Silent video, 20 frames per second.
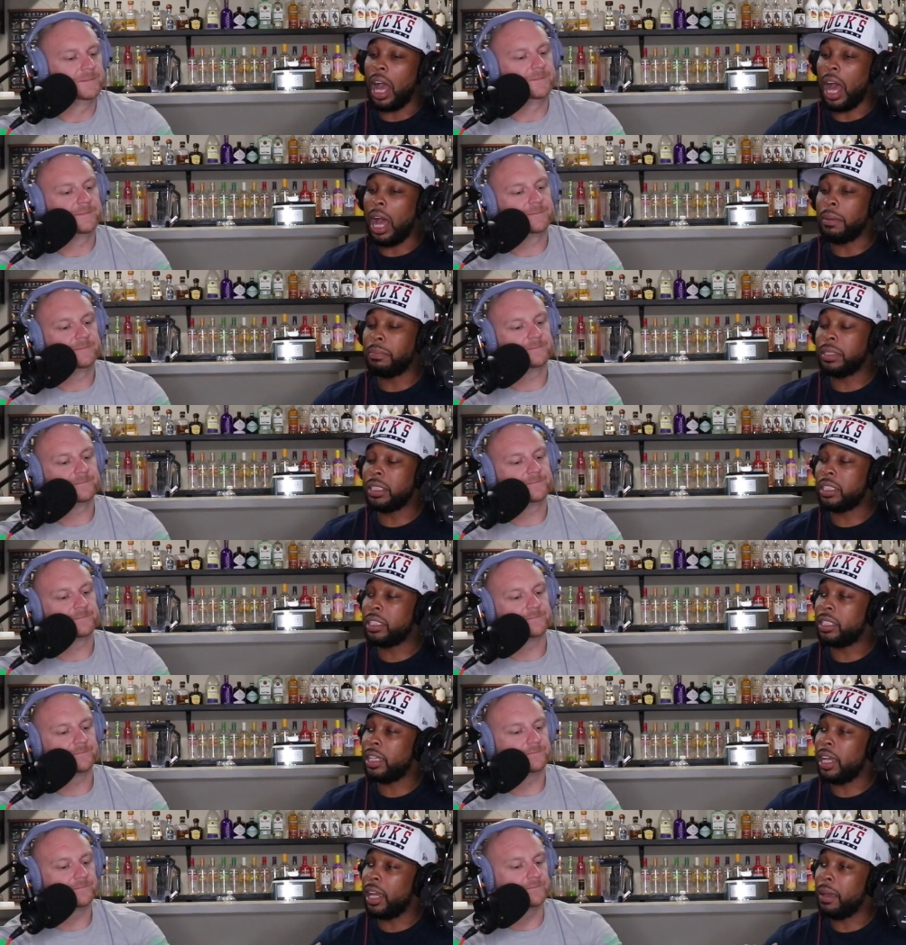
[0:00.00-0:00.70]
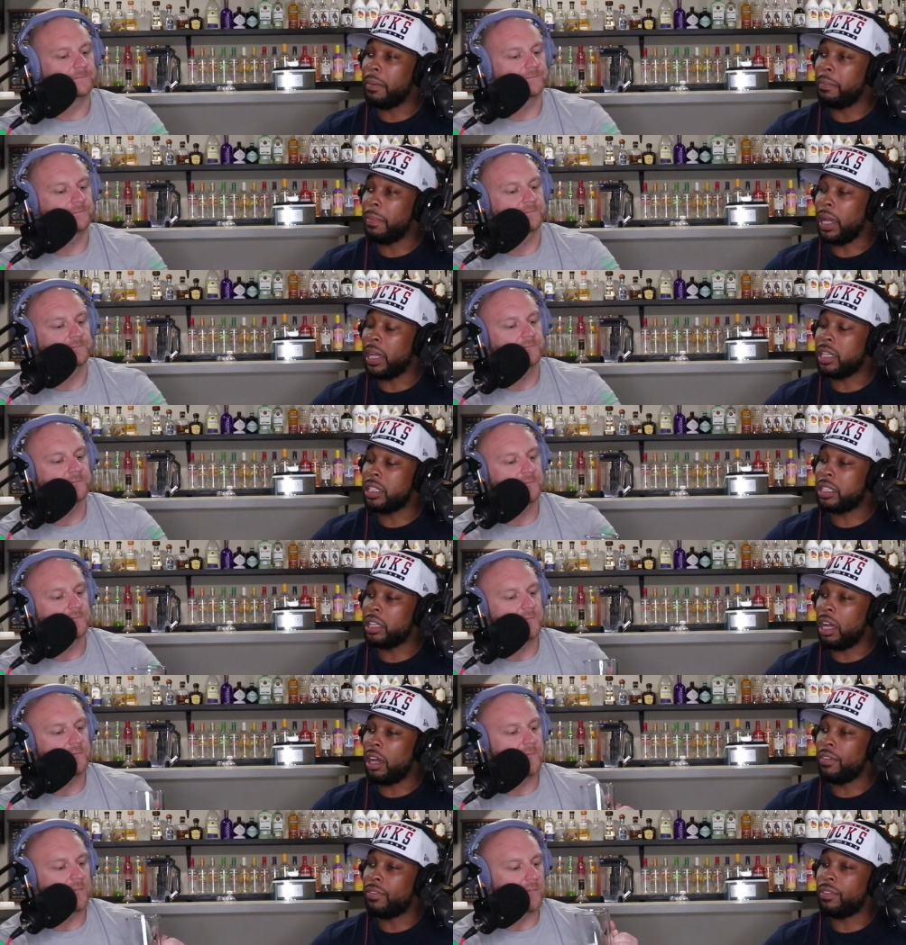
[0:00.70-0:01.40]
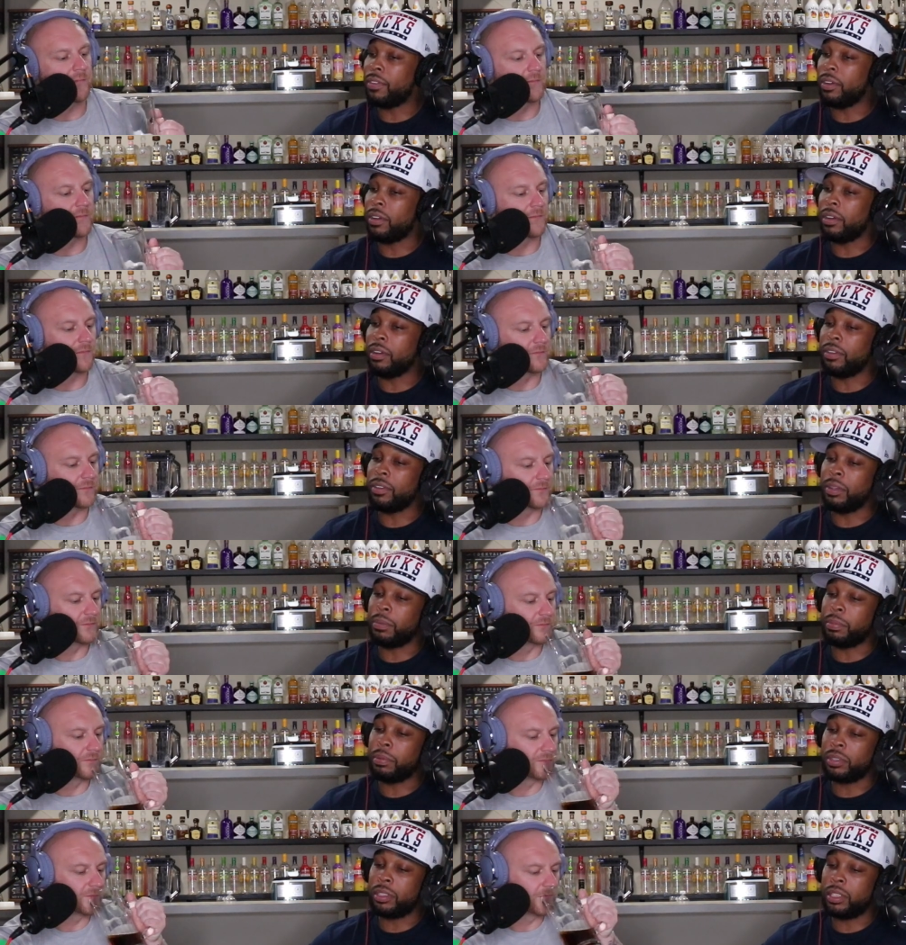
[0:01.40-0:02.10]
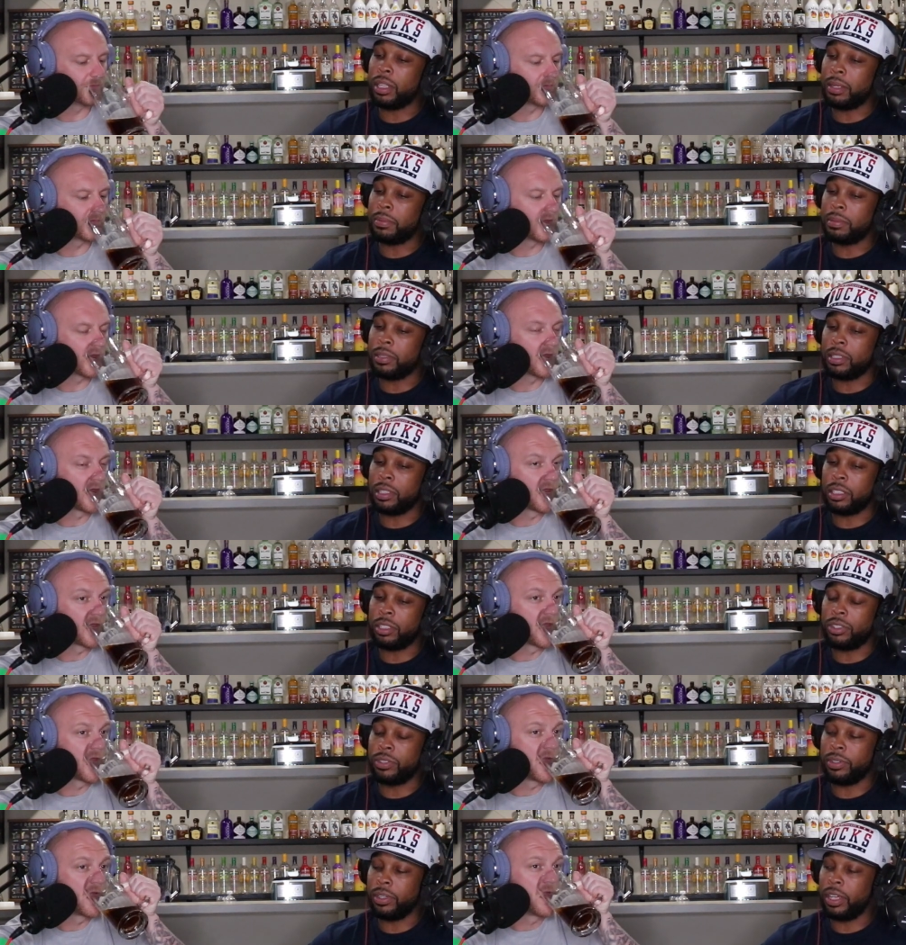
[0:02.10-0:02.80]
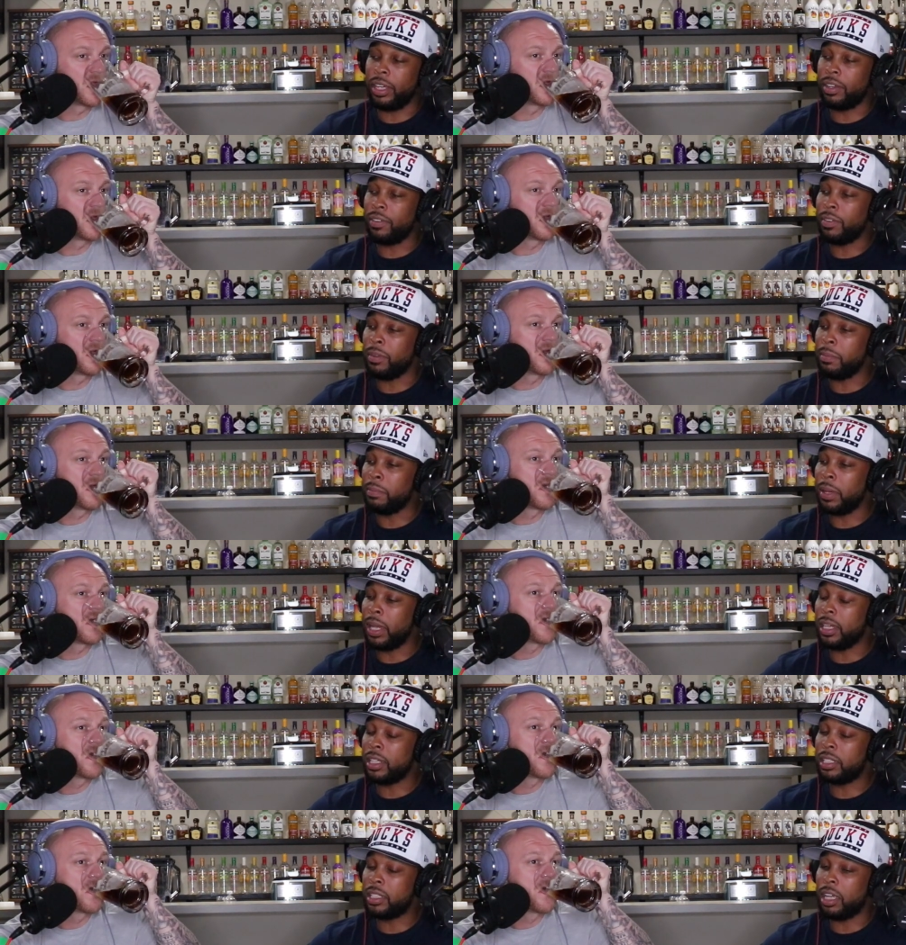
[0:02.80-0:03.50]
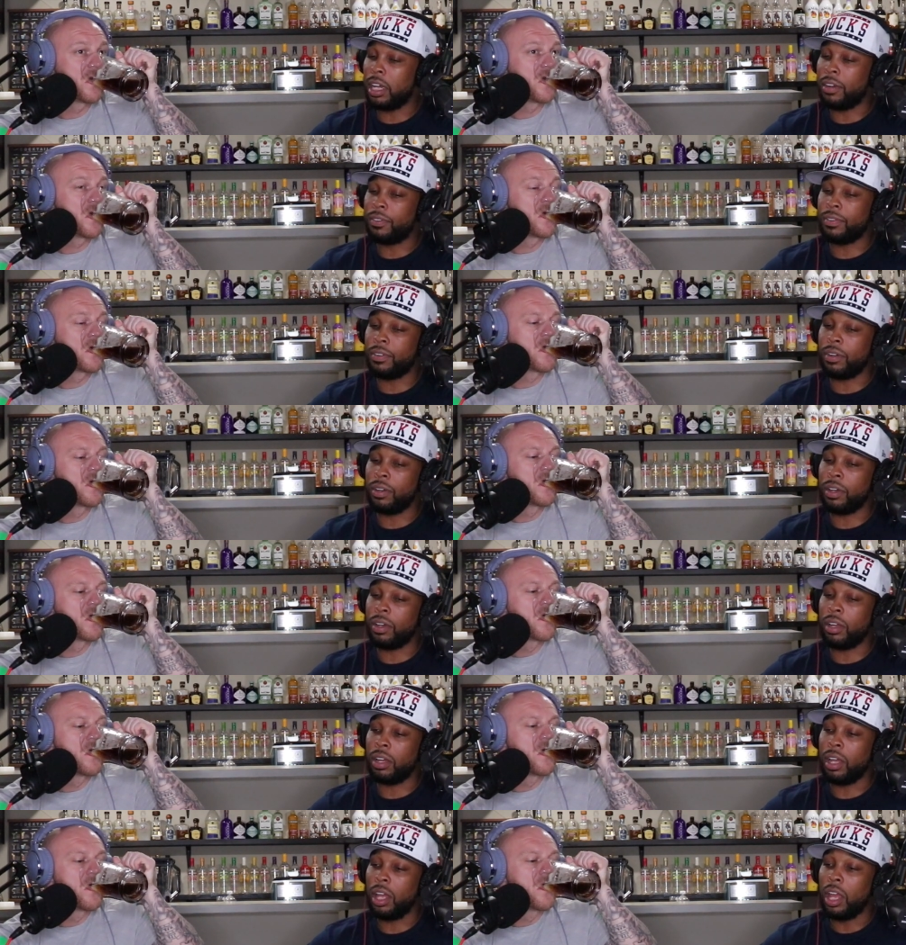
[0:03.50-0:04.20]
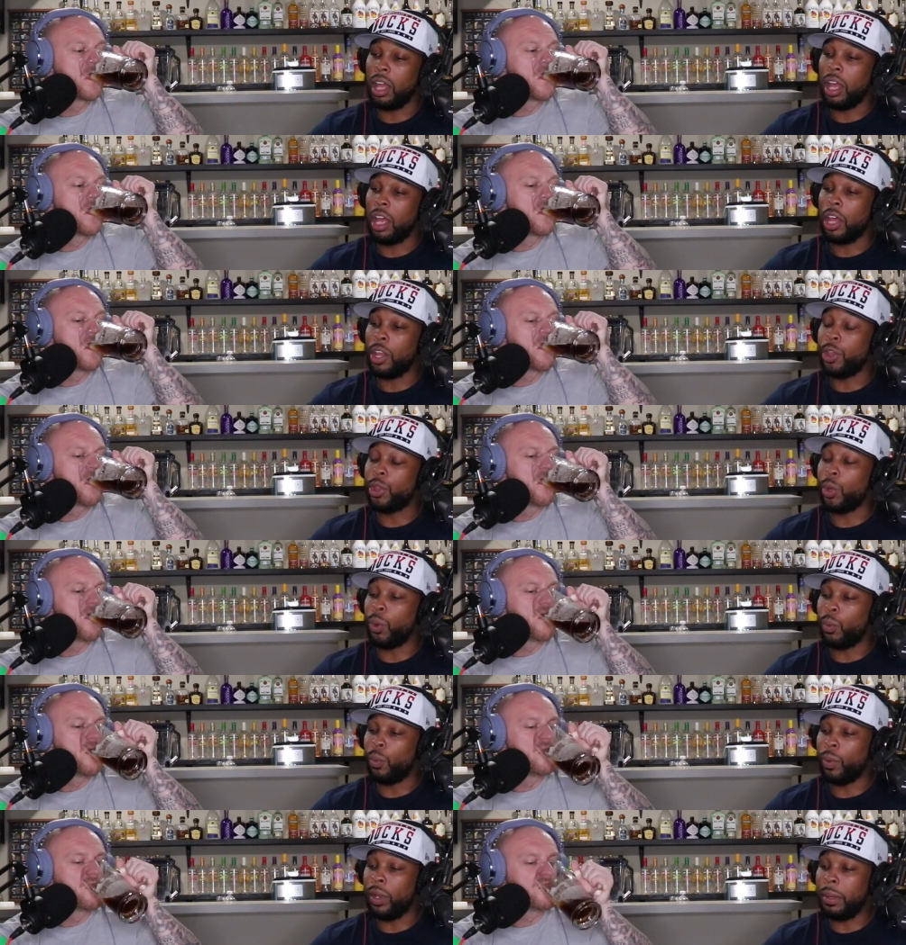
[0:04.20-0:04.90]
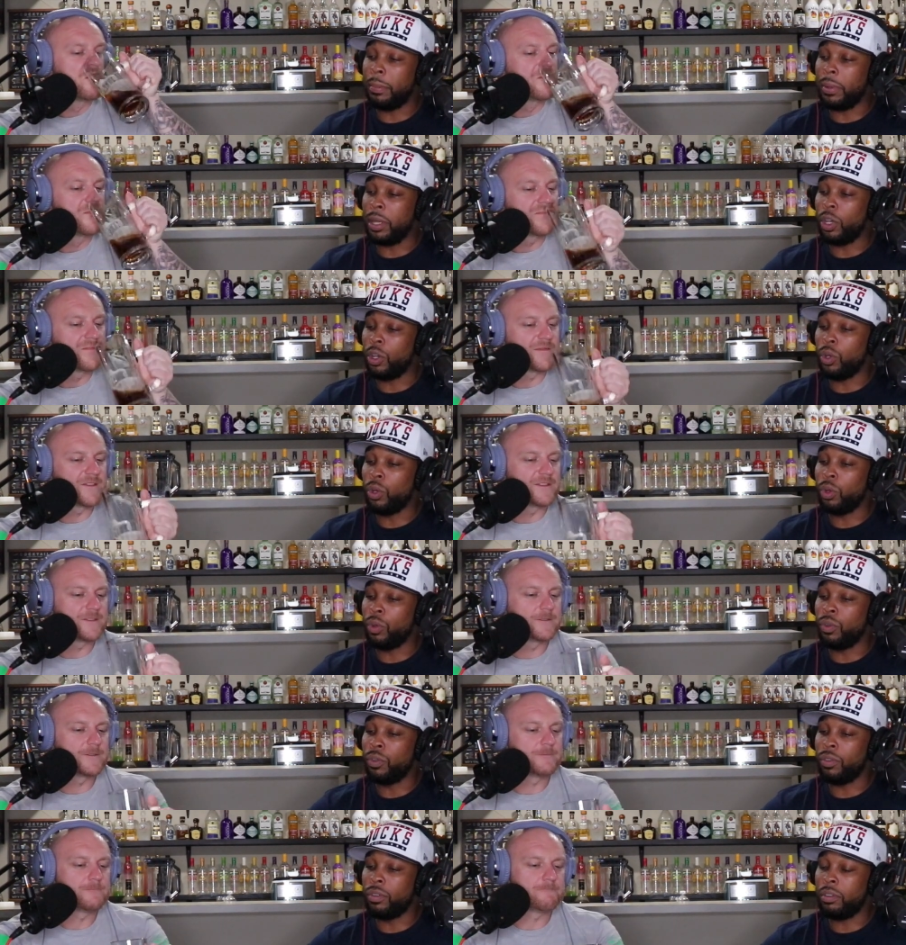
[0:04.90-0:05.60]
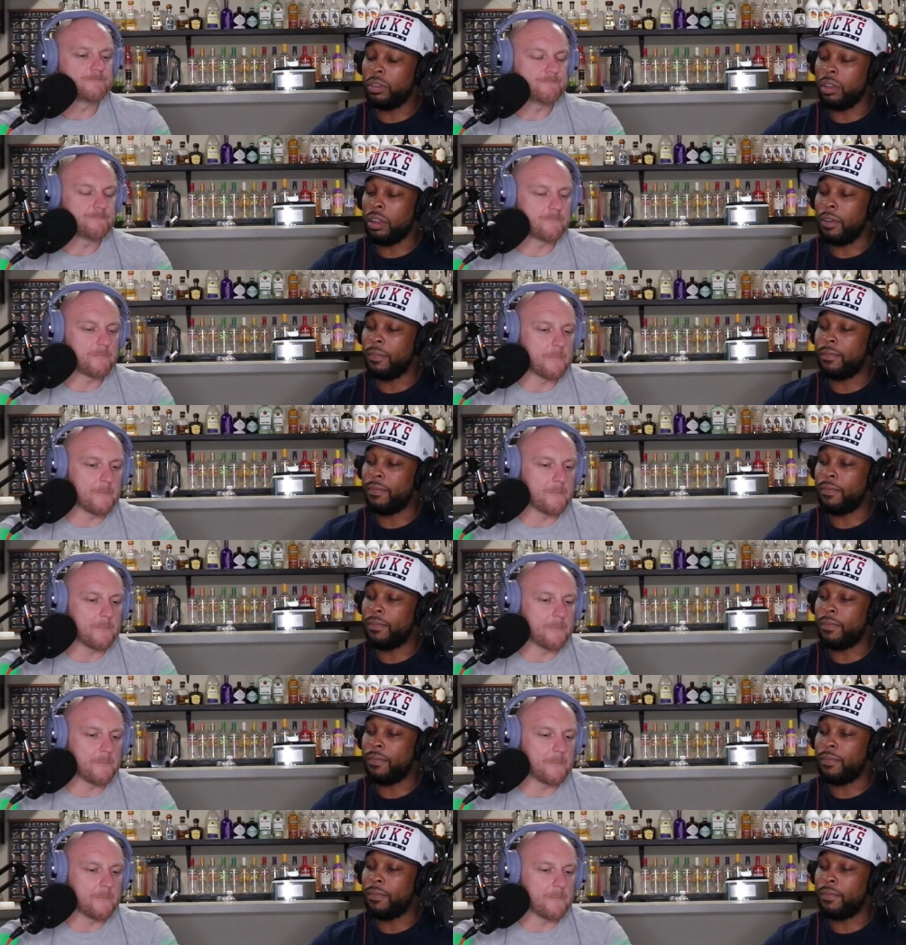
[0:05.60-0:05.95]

Speaker 1: I'm just saying based off of the perception that you give and based off of the women who the